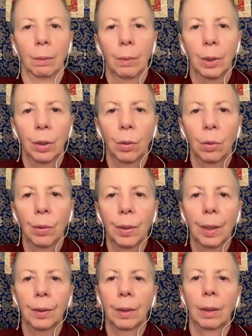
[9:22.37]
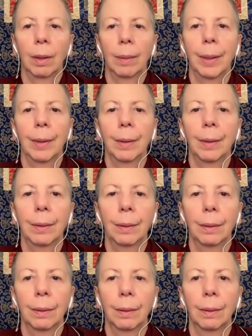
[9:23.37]
which cause us to harm
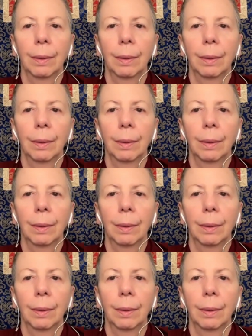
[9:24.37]
others,